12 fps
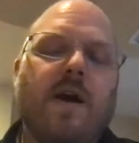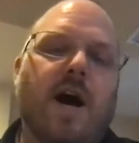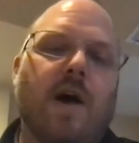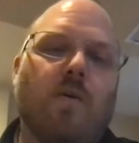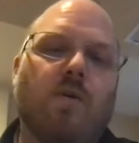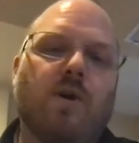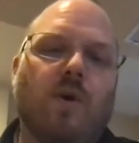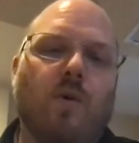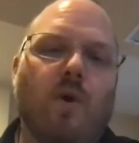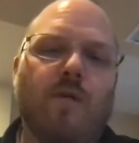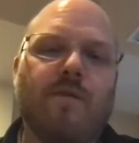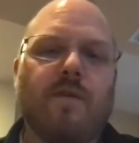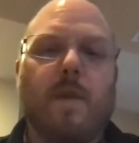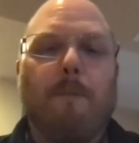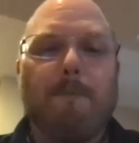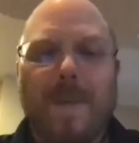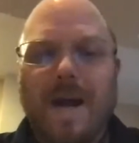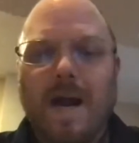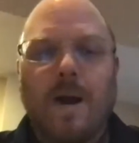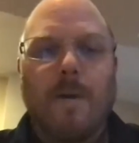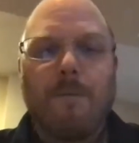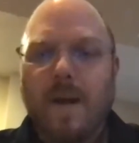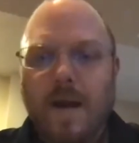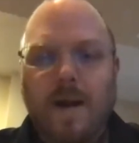I will go over the bare
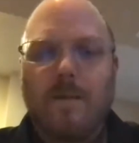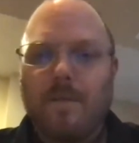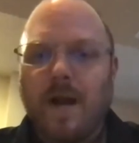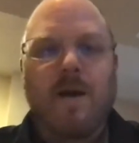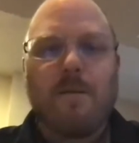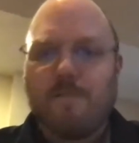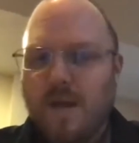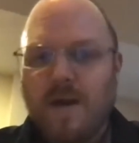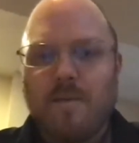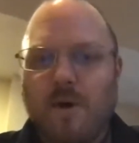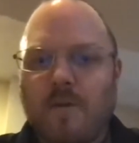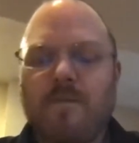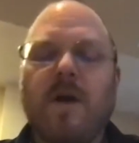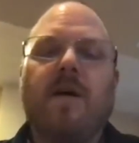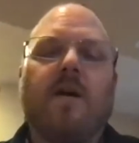minimum